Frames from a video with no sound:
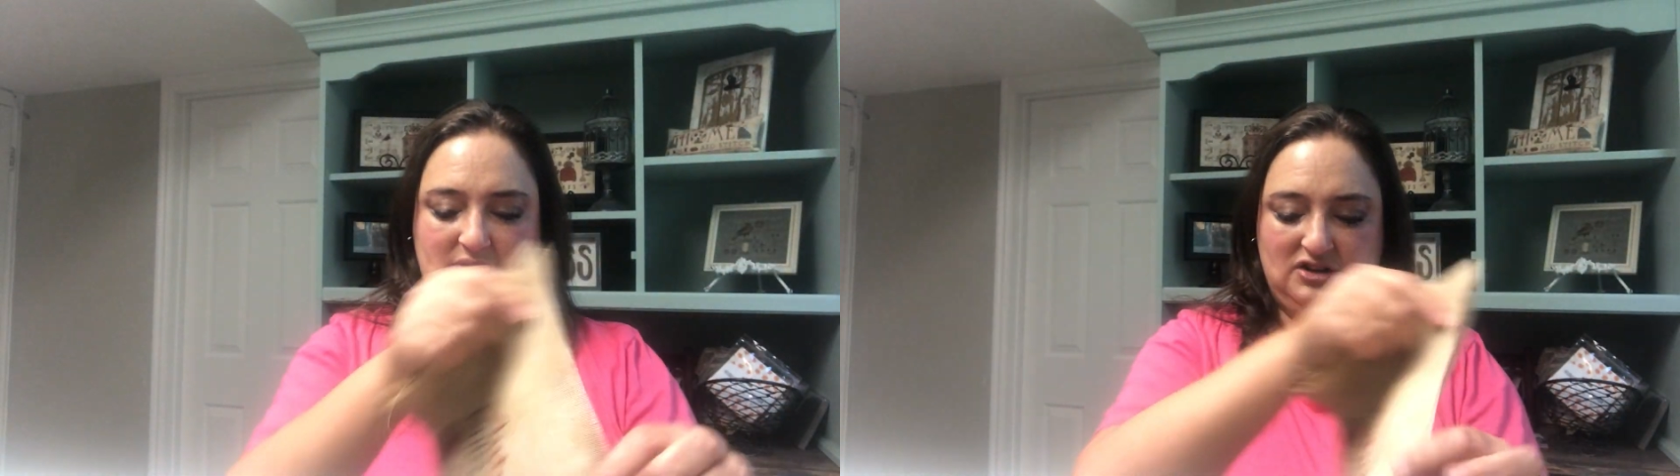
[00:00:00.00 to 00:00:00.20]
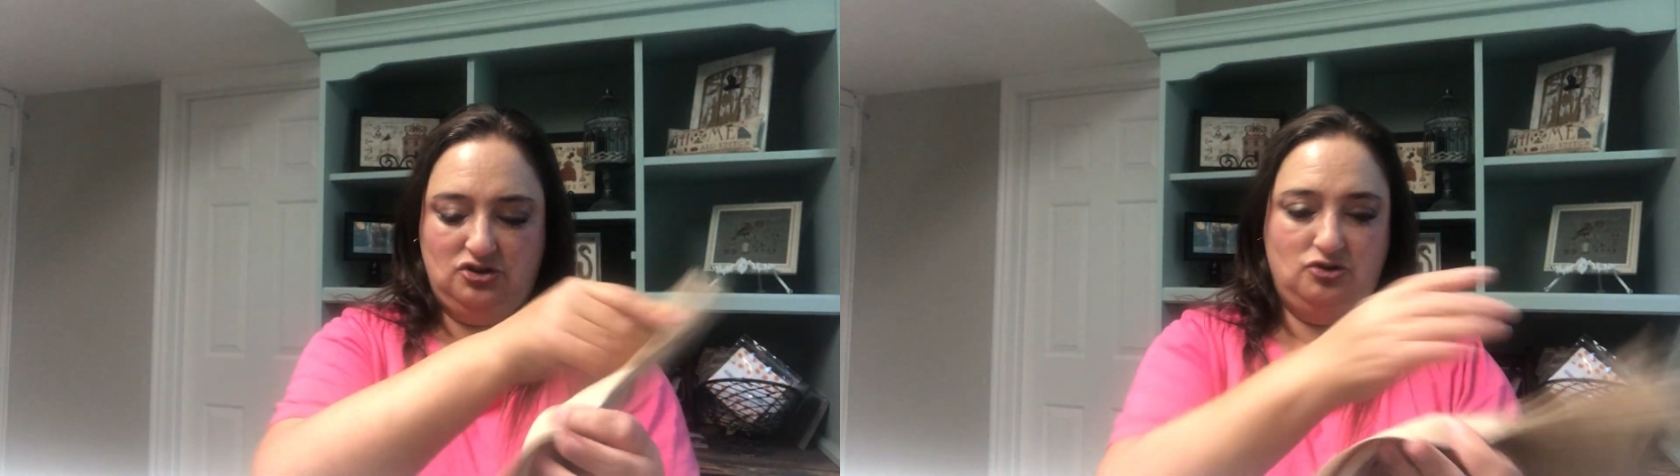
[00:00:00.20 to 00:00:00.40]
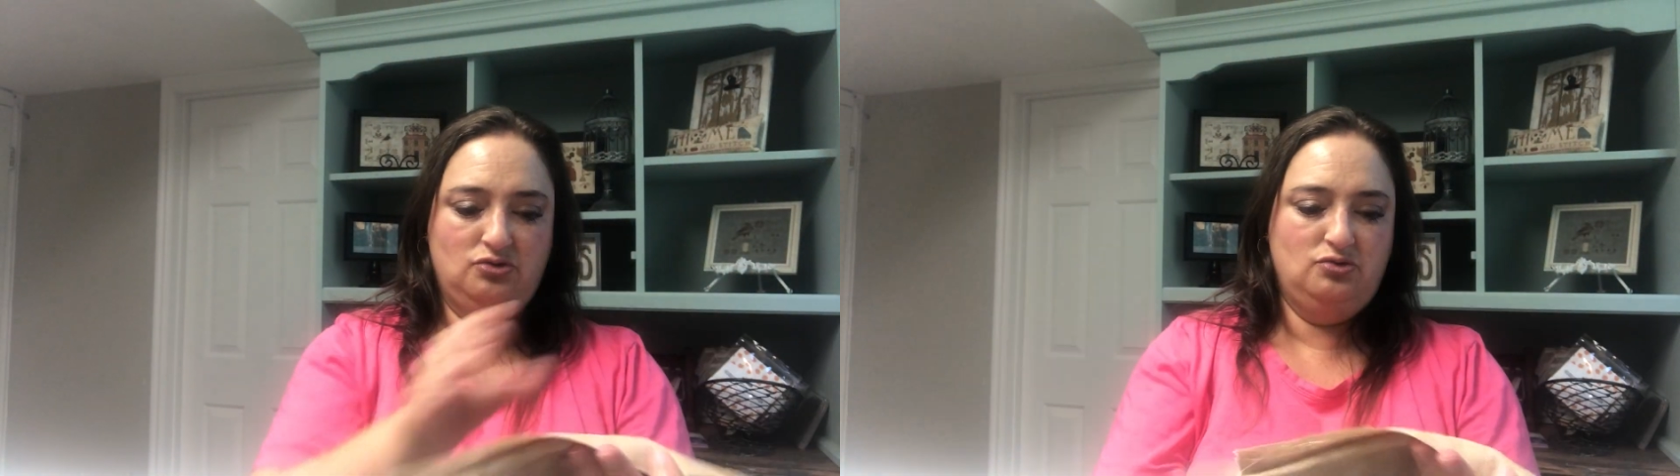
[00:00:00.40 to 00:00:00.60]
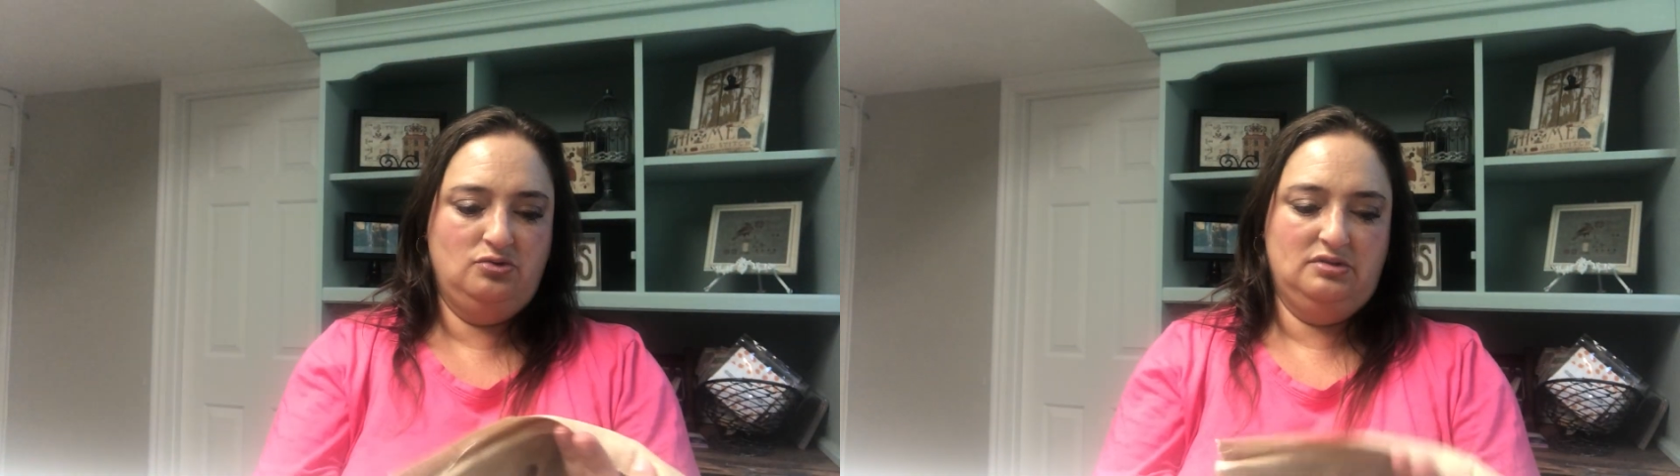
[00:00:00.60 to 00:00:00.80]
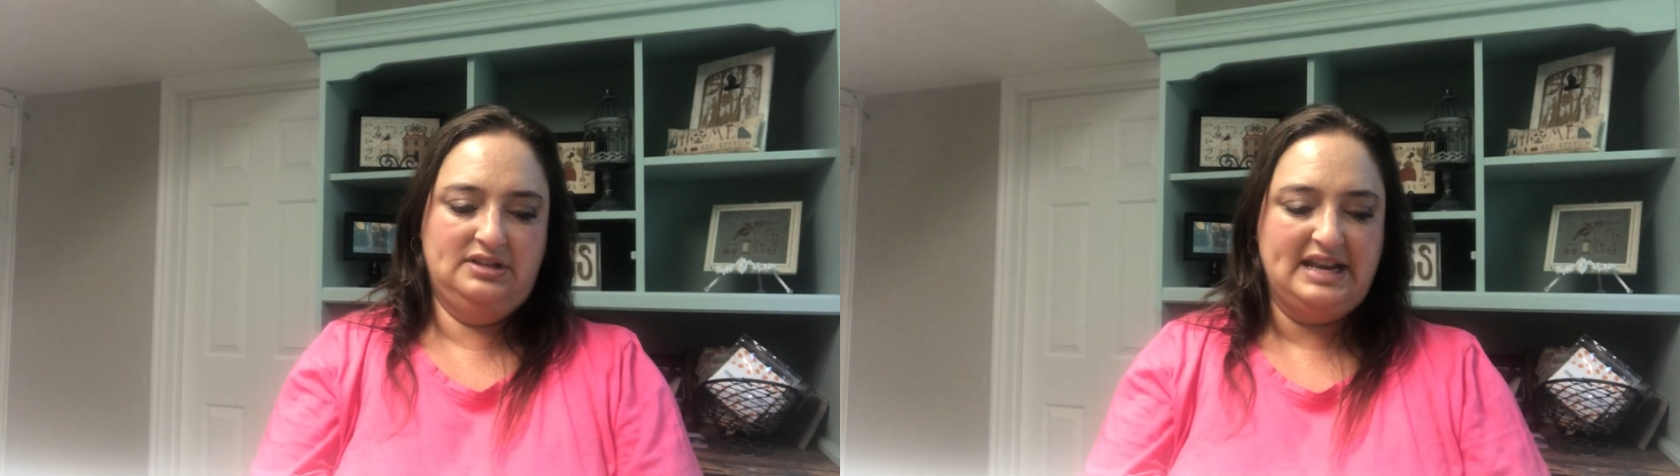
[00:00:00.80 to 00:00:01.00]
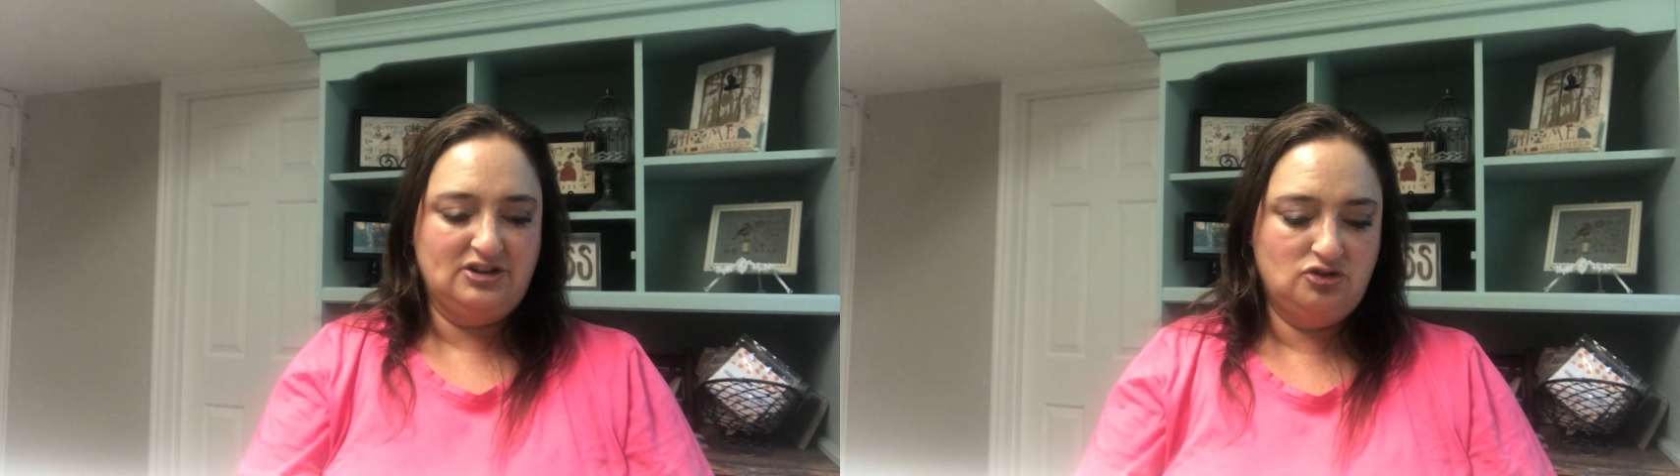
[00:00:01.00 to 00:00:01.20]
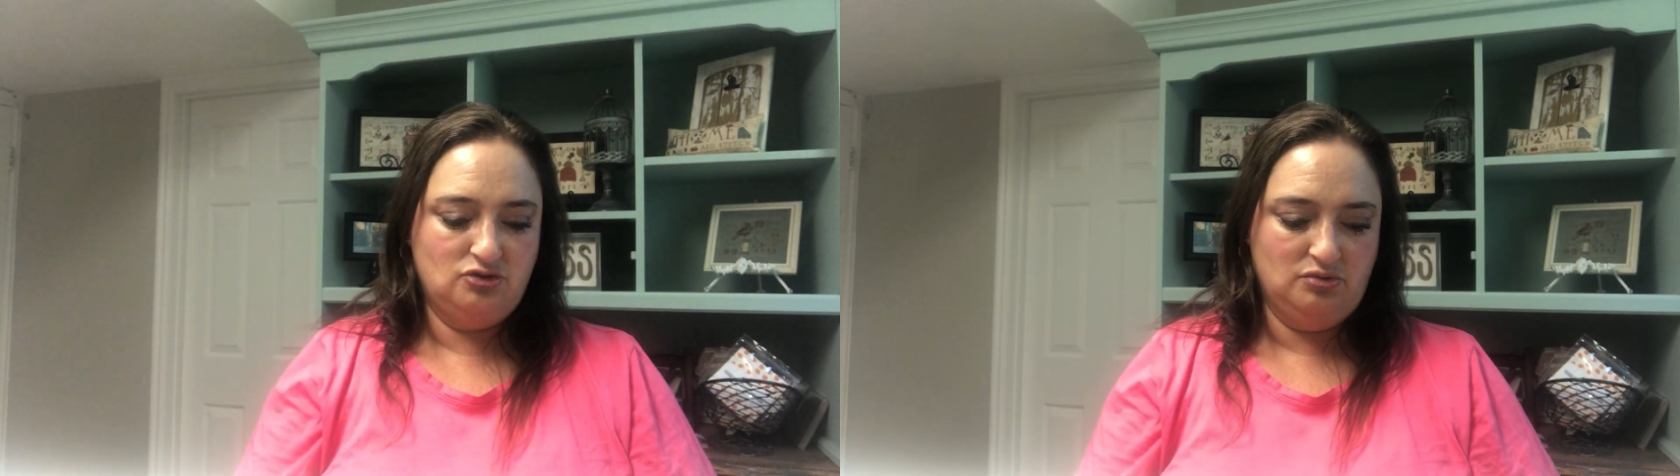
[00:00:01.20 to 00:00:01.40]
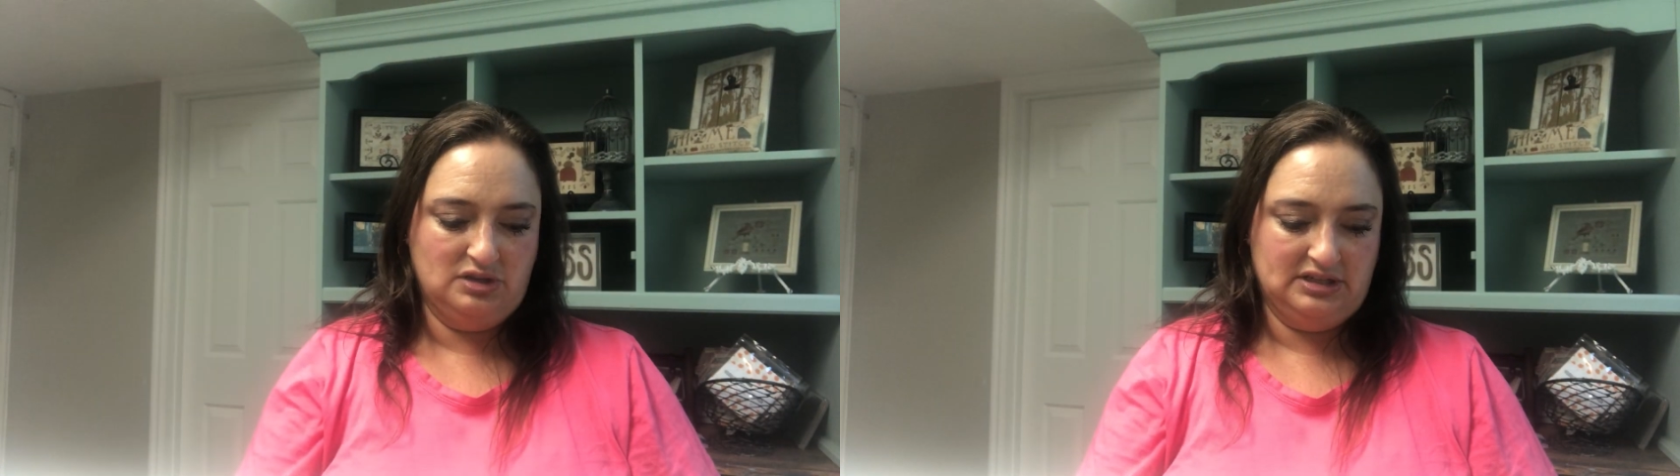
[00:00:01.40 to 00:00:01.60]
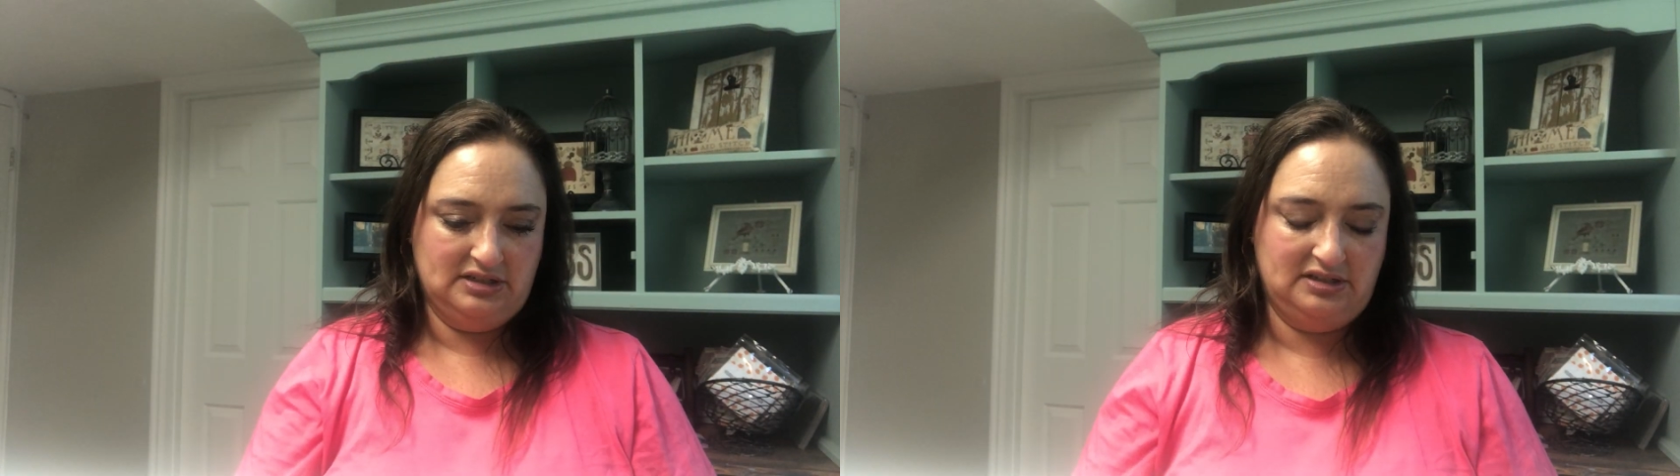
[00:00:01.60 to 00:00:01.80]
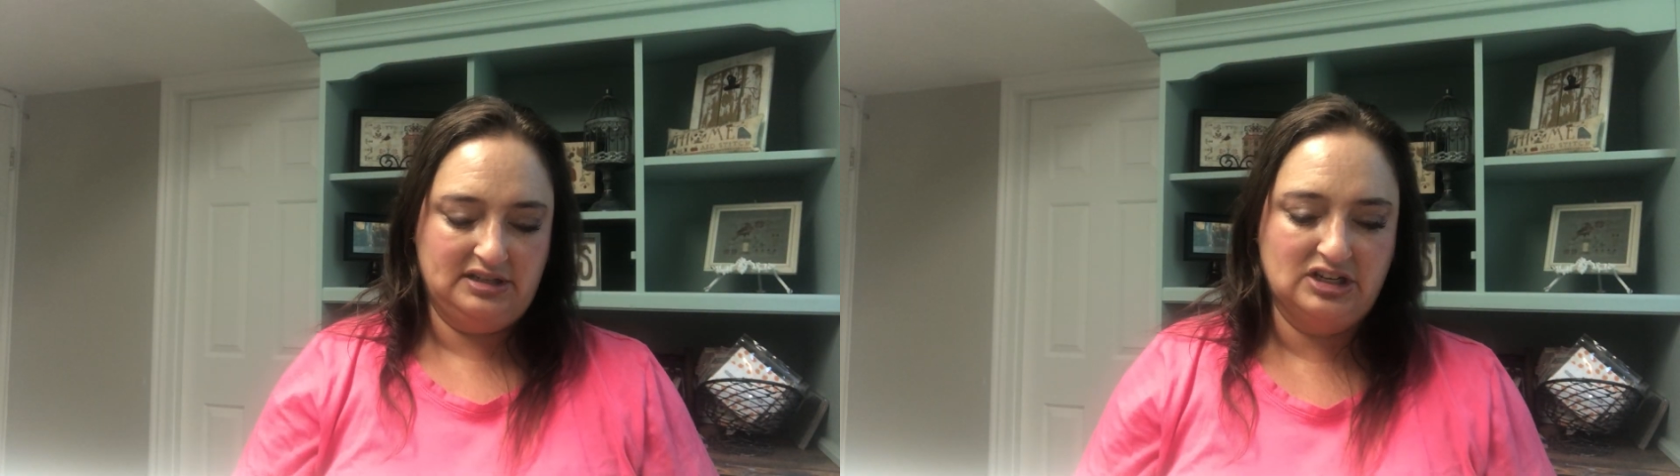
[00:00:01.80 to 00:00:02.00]
be take too long to
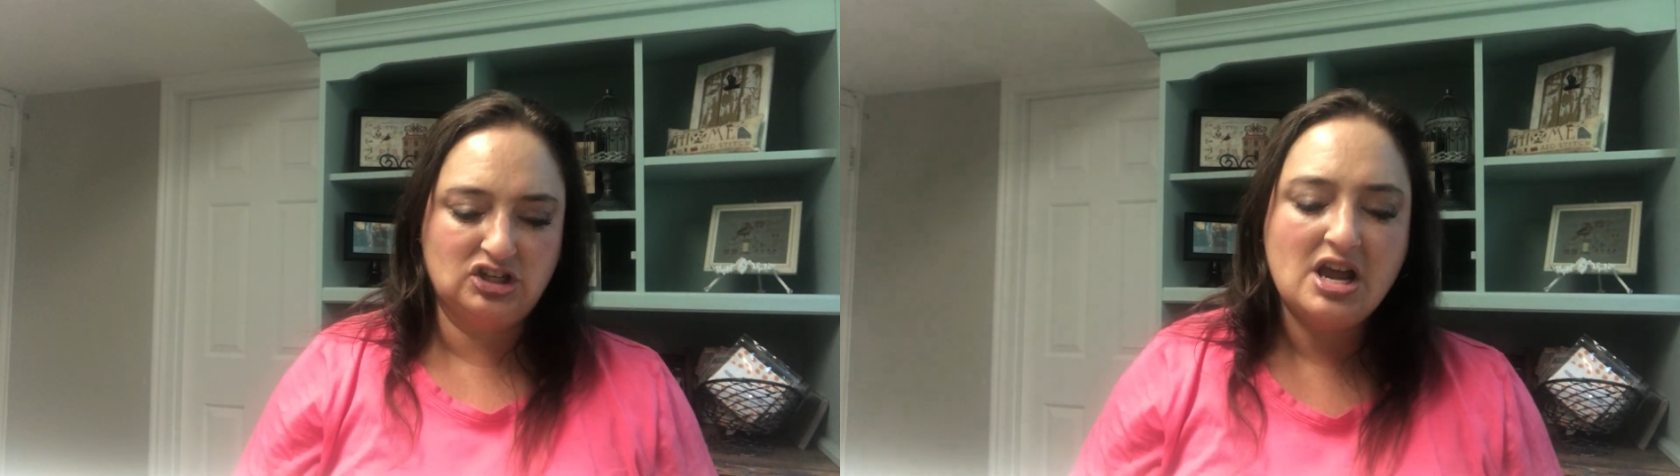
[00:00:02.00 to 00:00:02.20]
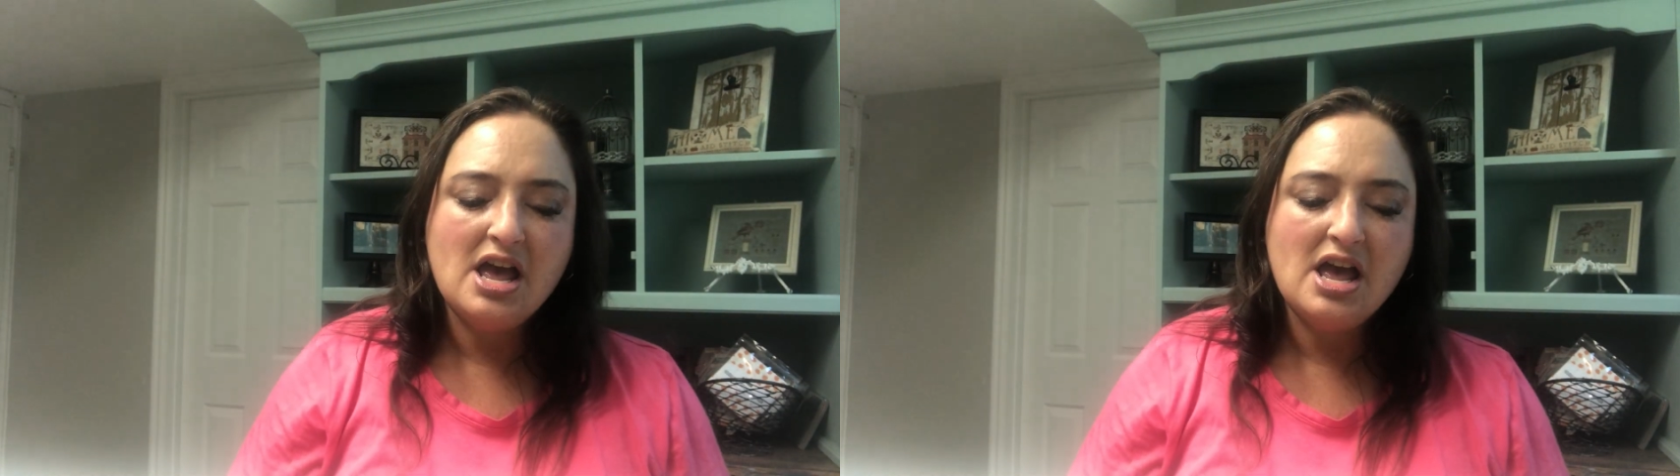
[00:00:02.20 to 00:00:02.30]
stitch.